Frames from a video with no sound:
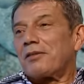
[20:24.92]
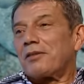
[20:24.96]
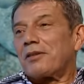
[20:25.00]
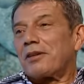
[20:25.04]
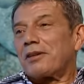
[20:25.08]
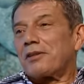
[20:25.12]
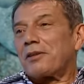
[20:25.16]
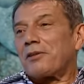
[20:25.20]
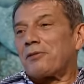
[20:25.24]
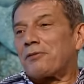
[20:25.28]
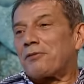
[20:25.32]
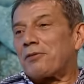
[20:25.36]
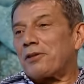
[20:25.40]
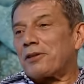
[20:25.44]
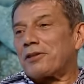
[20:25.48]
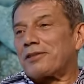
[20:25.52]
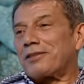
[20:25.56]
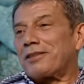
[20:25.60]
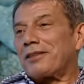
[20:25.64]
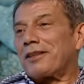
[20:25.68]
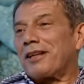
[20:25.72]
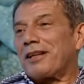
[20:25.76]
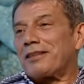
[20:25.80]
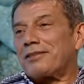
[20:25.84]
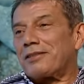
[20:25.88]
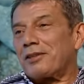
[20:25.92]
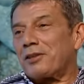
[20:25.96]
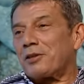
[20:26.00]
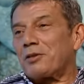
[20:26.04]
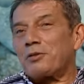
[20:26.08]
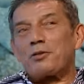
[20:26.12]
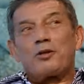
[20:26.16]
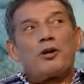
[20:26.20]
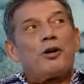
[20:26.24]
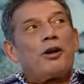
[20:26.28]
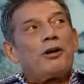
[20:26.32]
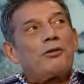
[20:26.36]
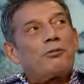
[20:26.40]
the first thing I say, you oh,
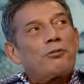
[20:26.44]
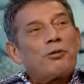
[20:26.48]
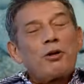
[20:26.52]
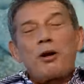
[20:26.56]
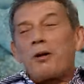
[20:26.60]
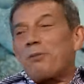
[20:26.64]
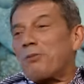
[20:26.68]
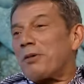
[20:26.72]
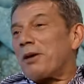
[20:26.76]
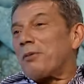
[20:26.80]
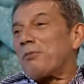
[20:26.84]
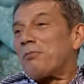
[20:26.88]
got robbed a